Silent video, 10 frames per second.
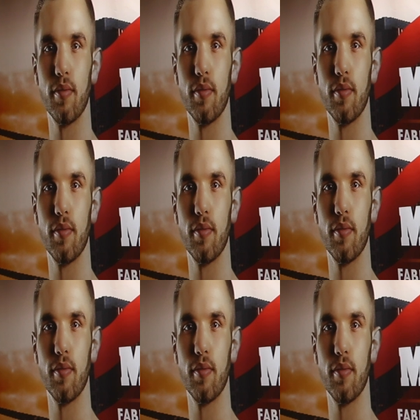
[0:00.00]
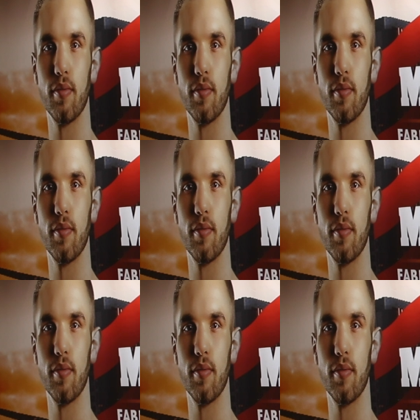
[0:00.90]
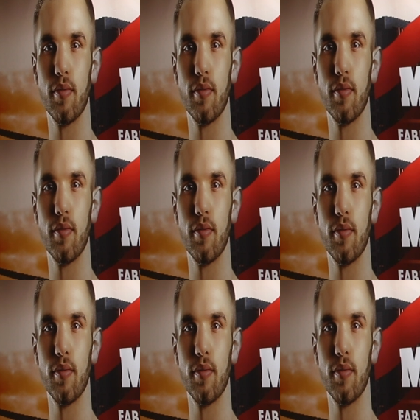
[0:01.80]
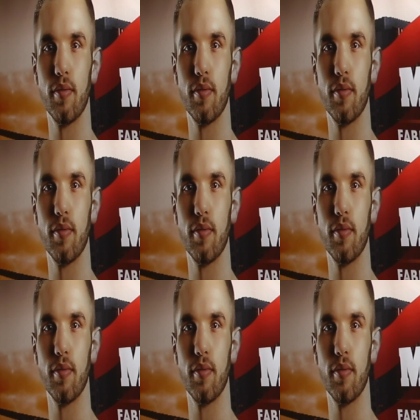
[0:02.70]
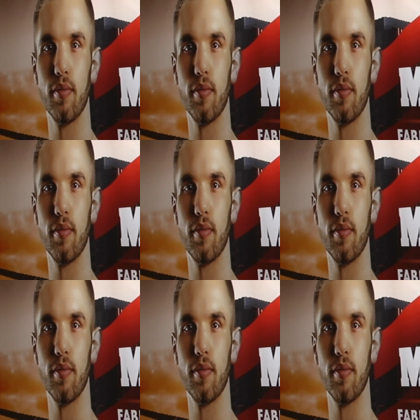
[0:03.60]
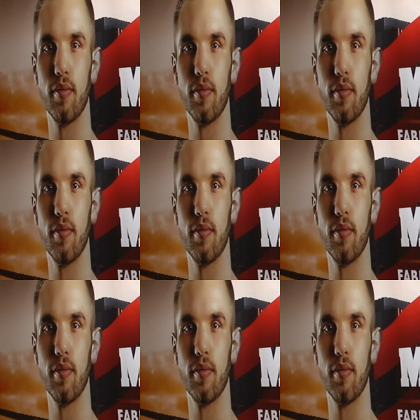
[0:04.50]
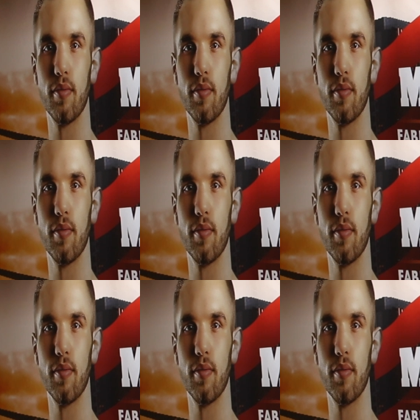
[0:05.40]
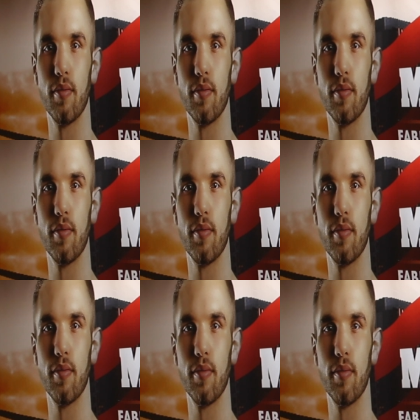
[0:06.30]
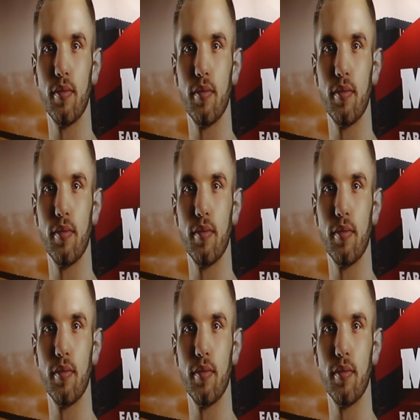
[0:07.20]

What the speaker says: (not speaking)